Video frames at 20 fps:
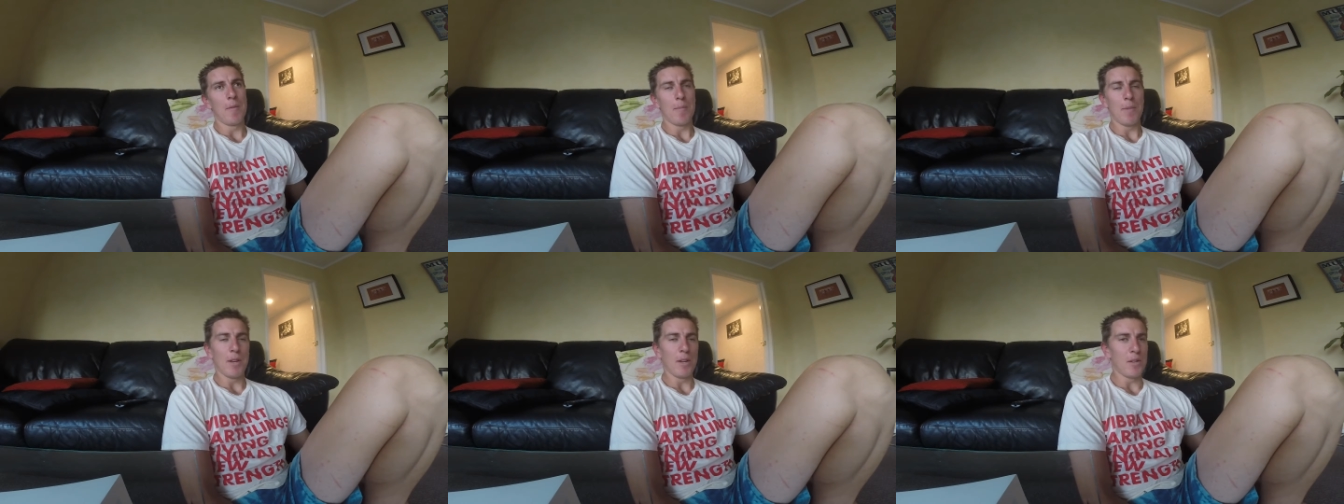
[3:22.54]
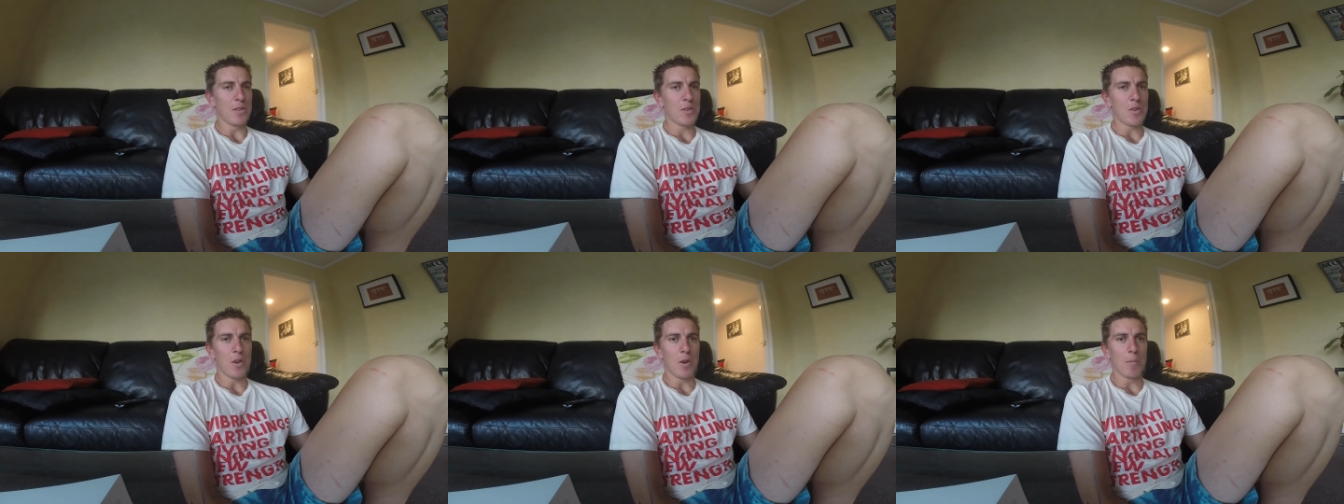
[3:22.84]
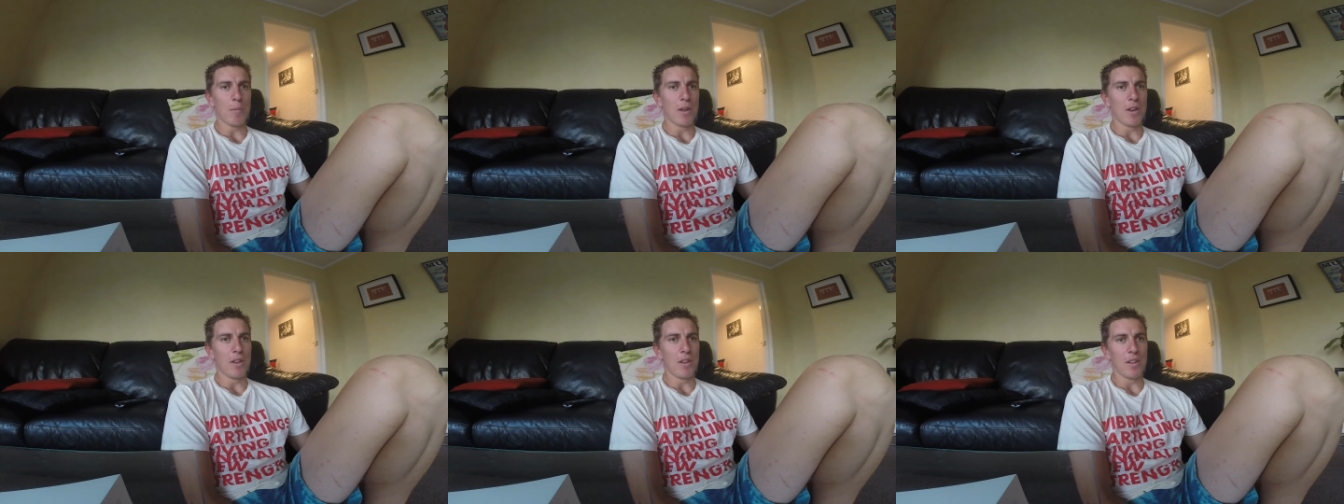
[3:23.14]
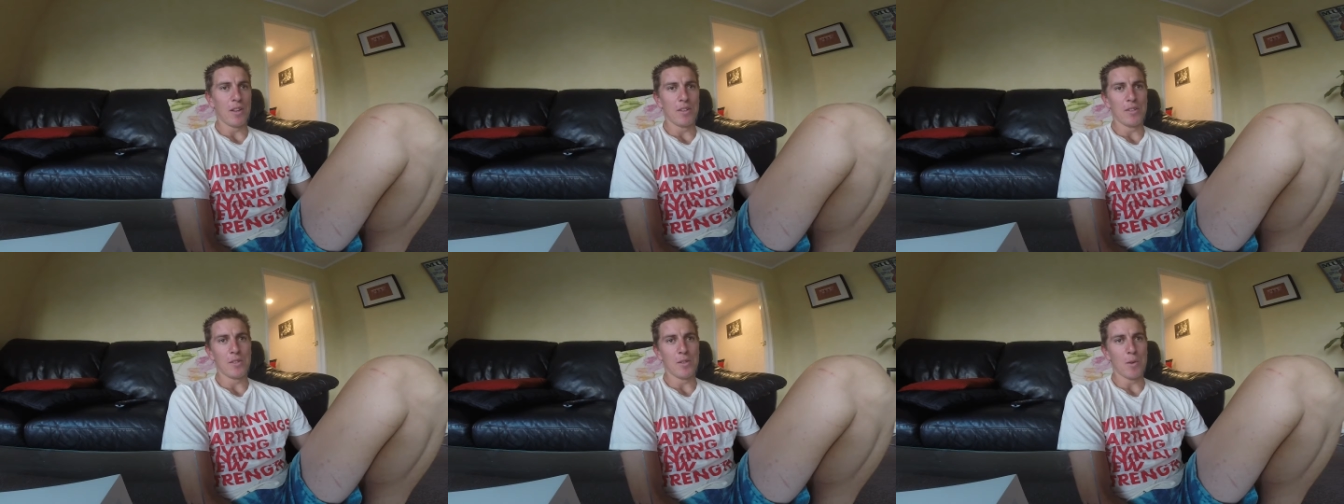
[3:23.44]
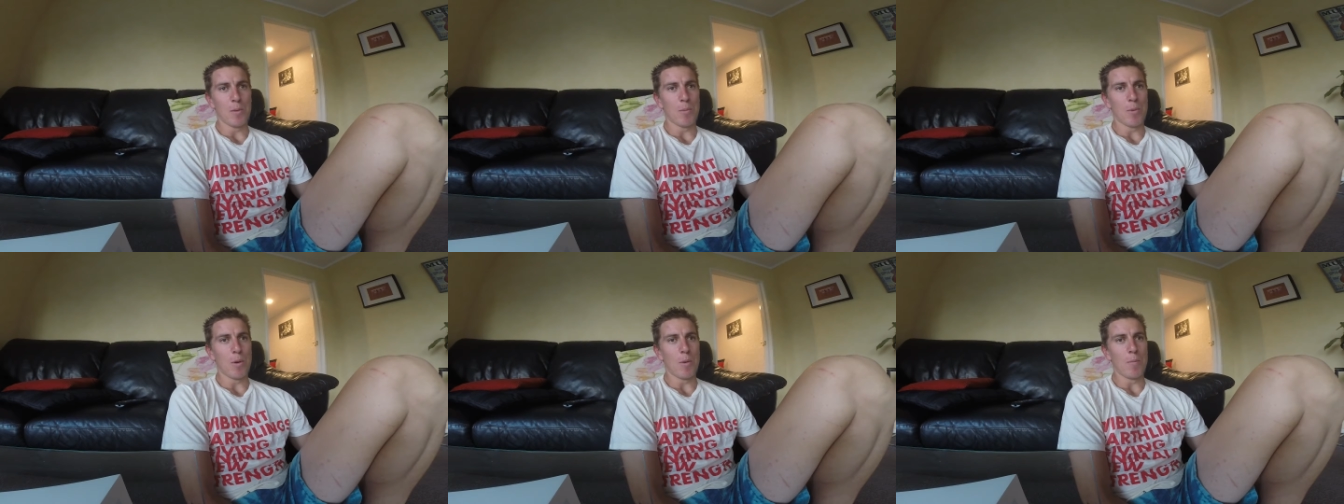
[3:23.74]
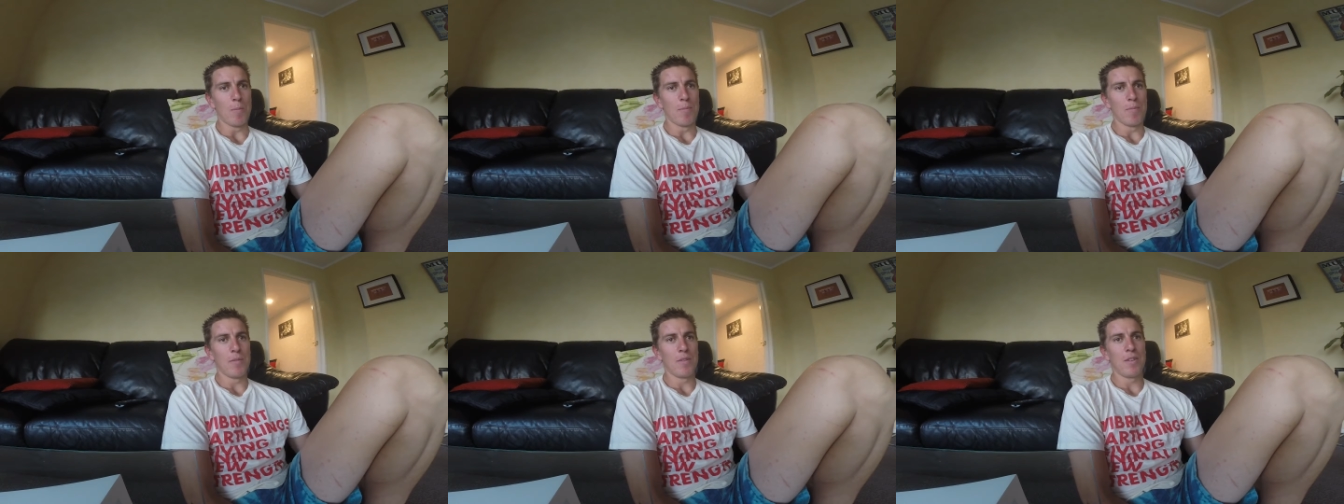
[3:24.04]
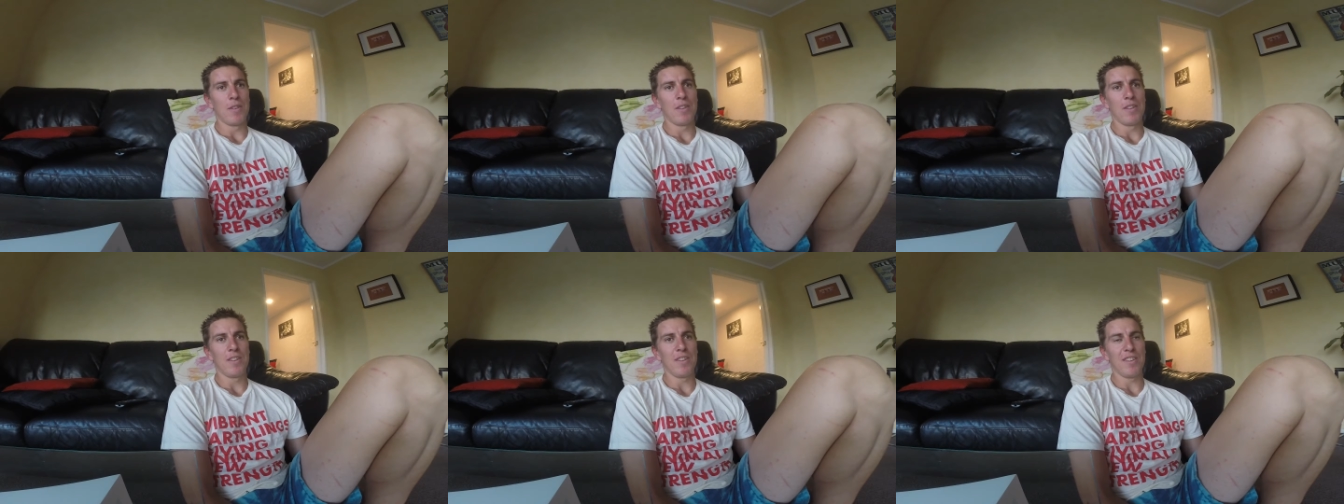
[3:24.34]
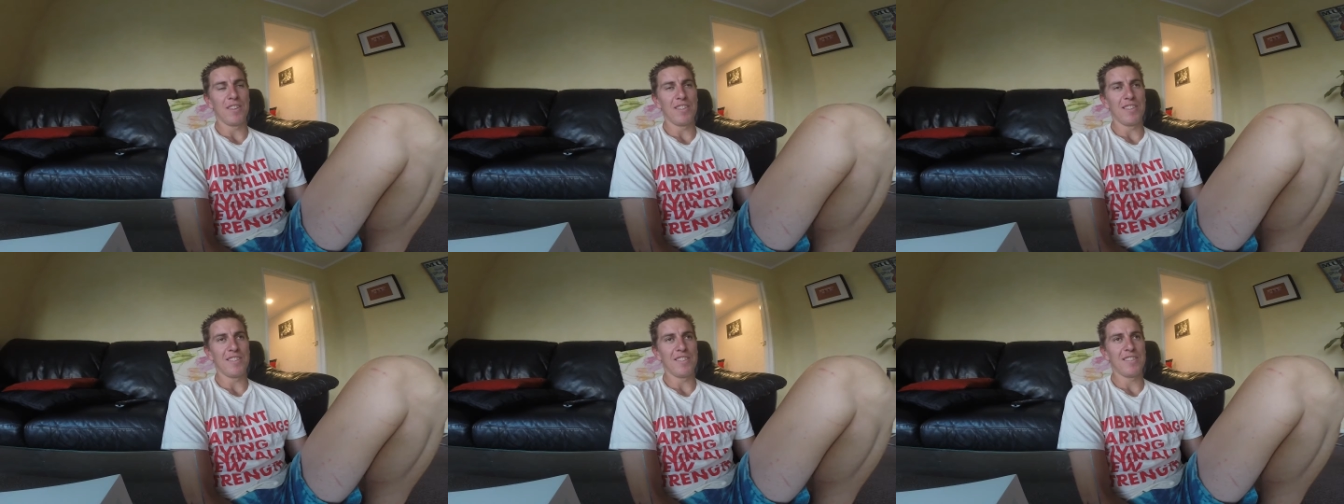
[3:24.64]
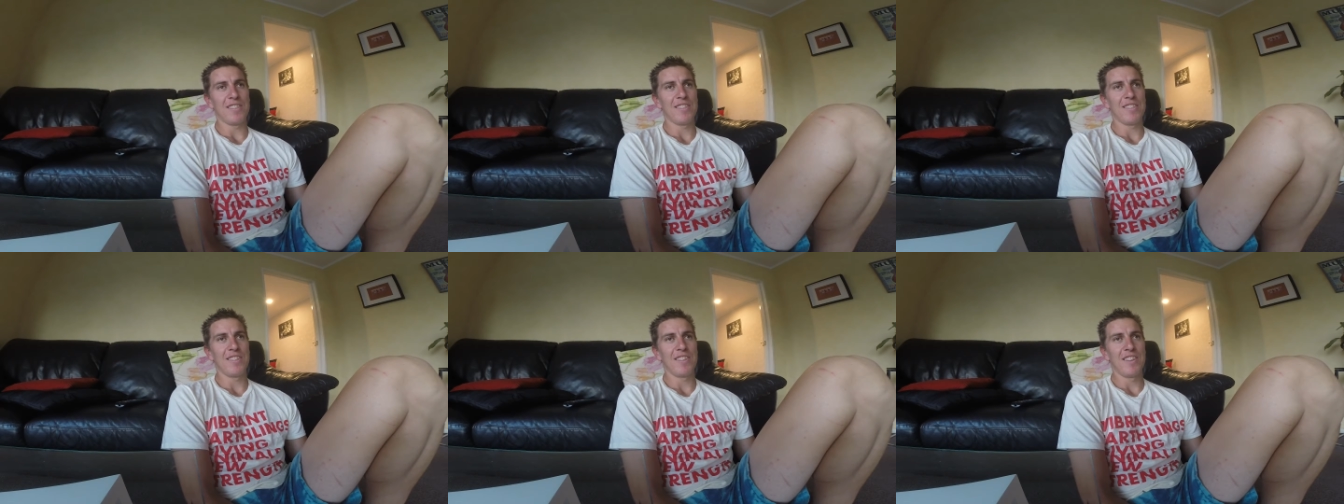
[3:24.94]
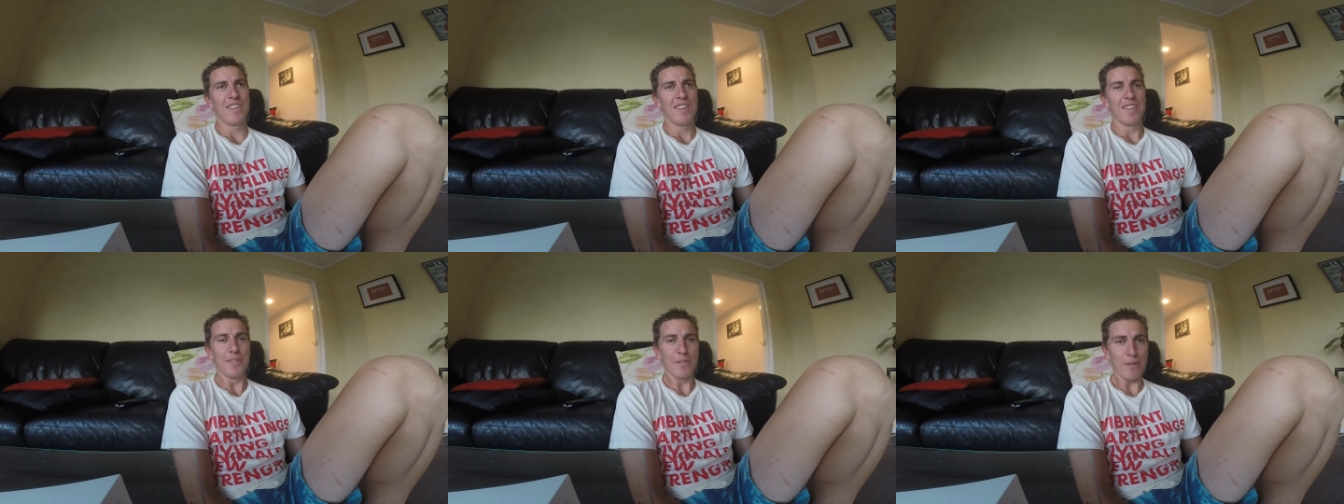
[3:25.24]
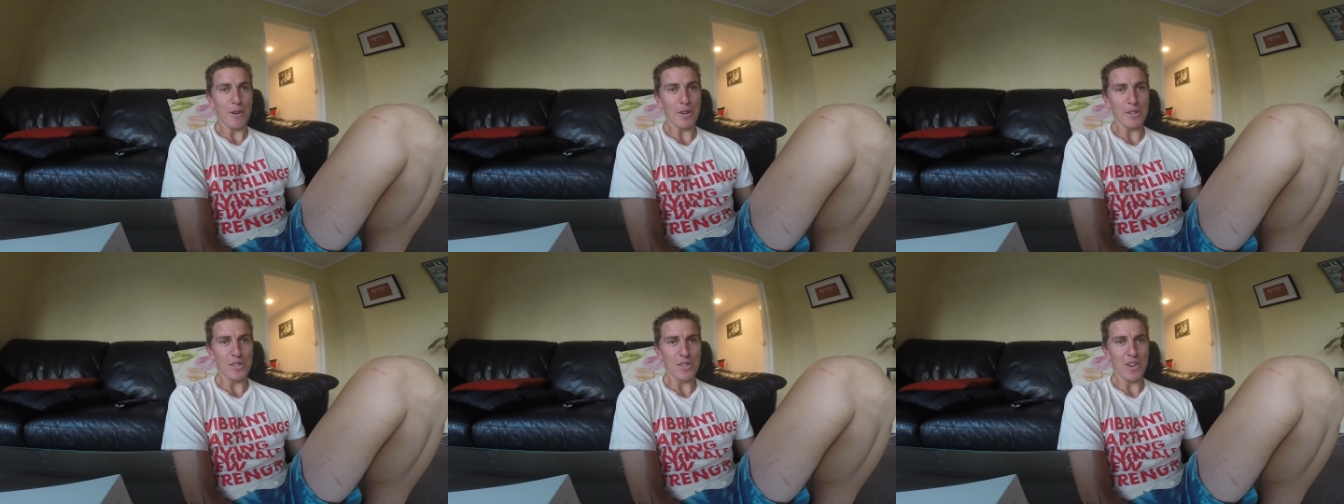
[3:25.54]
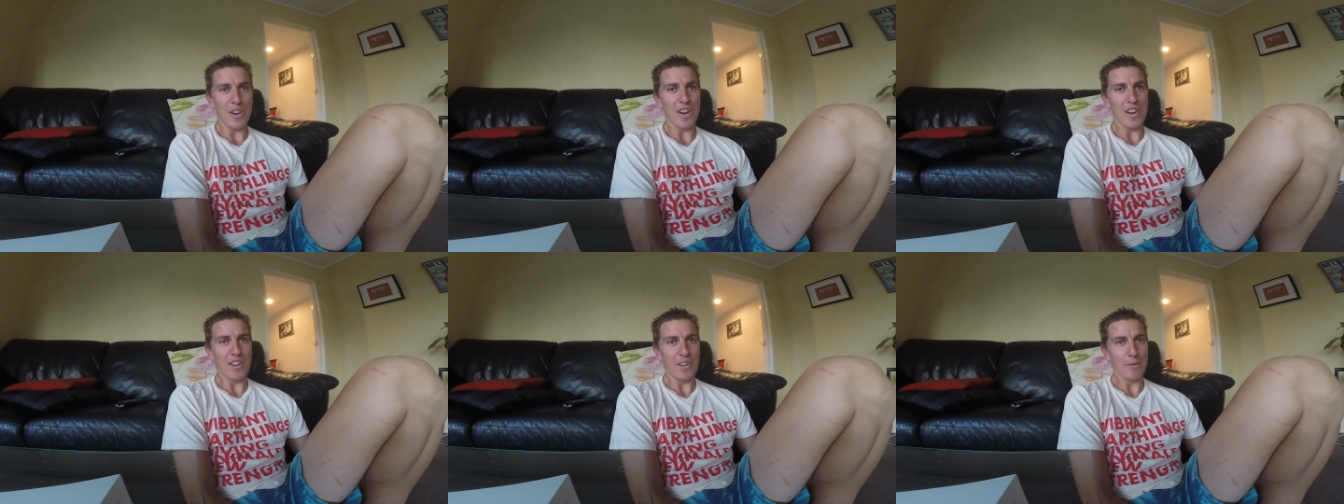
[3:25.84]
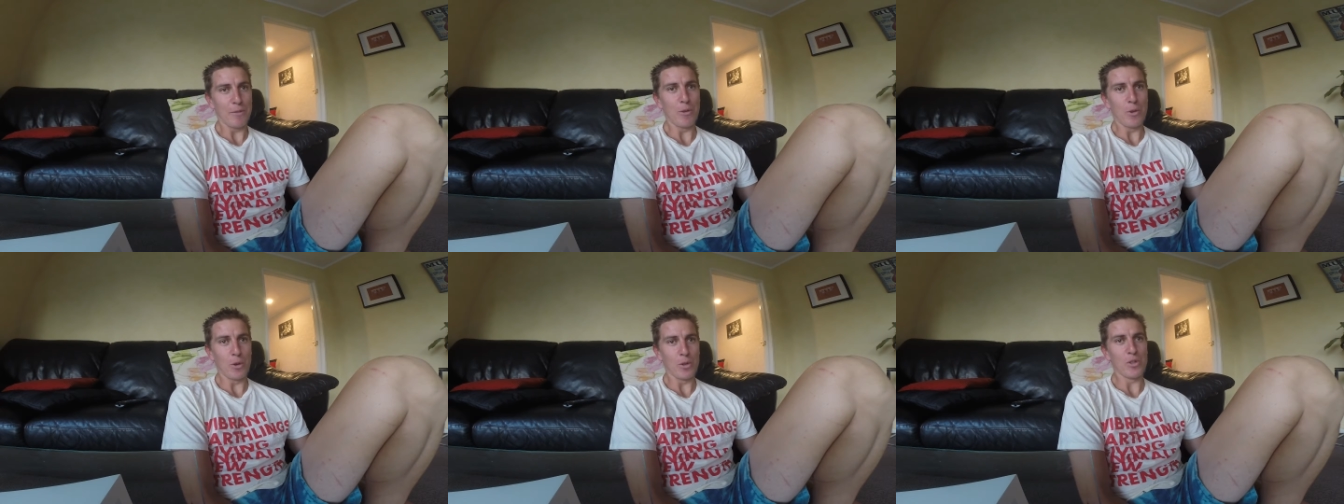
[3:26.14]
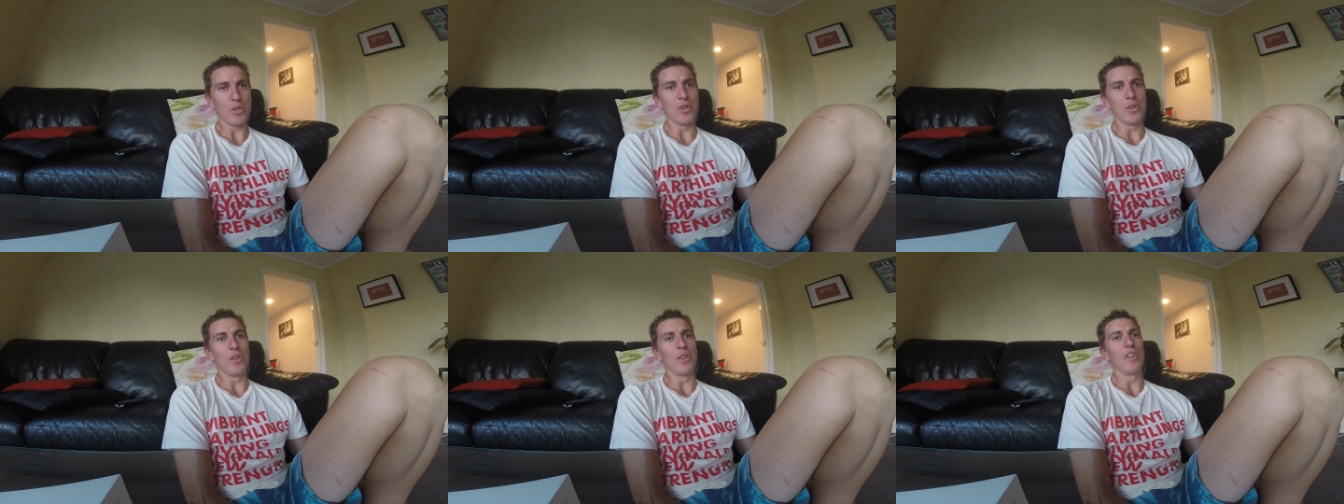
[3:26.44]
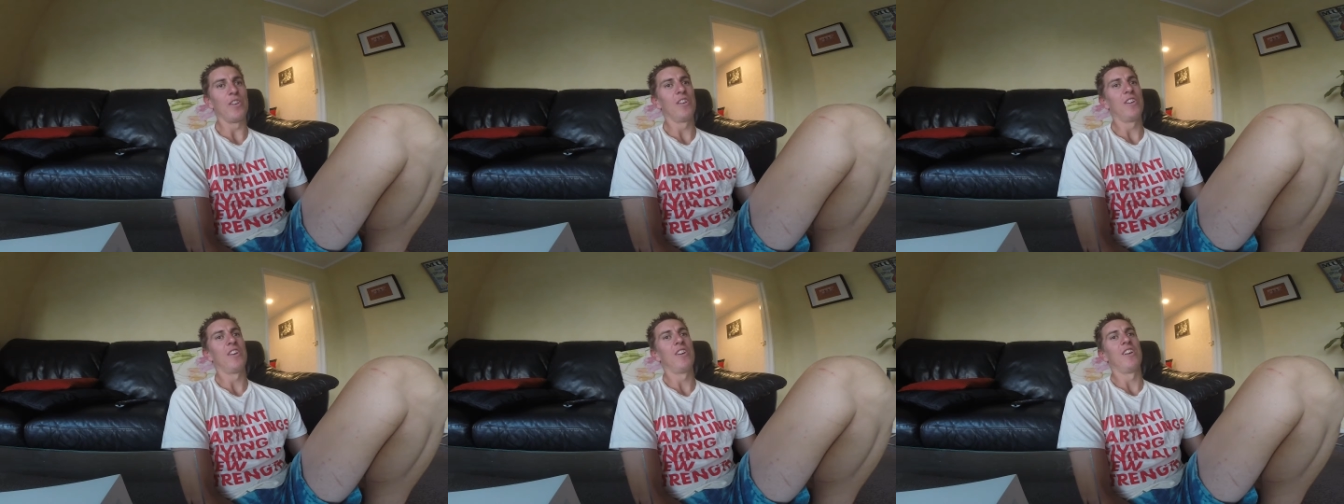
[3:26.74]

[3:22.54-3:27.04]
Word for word: being strong about it. it's no problem. It's frustrating for sure.